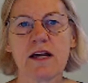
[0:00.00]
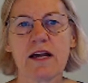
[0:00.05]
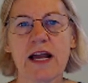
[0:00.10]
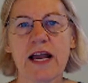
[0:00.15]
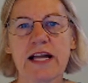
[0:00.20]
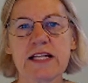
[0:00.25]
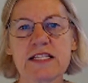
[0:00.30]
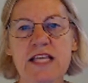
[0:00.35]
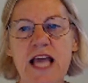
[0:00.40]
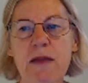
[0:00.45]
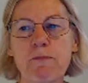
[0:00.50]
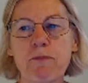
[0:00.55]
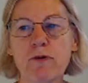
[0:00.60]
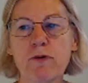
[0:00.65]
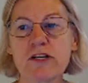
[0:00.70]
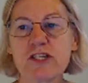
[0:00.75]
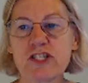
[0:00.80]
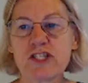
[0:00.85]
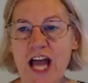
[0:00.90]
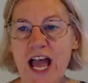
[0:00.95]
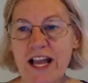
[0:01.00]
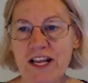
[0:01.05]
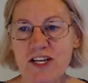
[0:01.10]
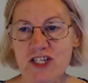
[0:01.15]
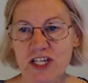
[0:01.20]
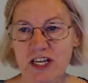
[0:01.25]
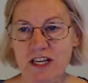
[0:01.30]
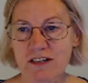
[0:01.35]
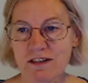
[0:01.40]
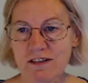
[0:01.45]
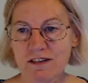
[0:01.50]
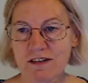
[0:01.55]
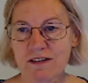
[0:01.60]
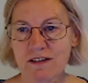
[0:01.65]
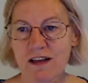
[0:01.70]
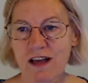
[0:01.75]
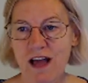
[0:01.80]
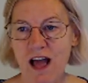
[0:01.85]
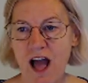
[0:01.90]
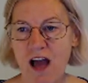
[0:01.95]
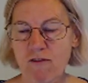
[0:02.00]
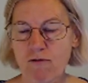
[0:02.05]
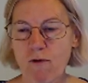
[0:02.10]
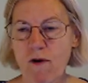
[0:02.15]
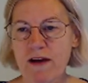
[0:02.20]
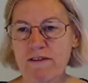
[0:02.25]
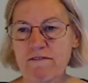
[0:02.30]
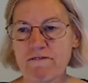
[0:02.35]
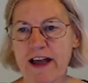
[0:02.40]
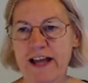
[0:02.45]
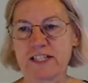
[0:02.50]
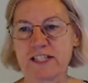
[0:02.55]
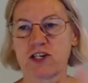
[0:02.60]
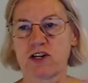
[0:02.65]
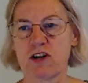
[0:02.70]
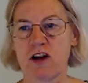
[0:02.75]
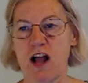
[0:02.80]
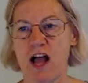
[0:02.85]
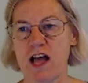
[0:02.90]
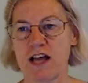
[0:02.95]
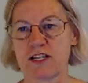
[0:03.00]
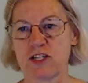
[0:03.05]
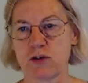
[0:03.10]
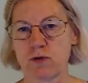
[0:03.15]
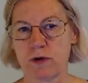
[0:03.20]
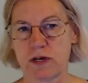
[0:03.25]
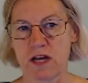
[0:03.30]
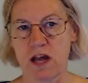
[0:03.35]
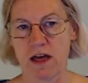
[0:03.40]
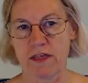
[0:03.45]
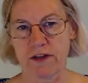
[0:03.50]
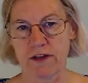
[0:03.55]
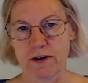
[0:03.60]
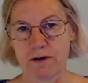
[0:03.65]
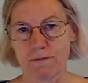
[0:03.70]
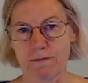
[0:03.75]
it's a projection of one vector onto another.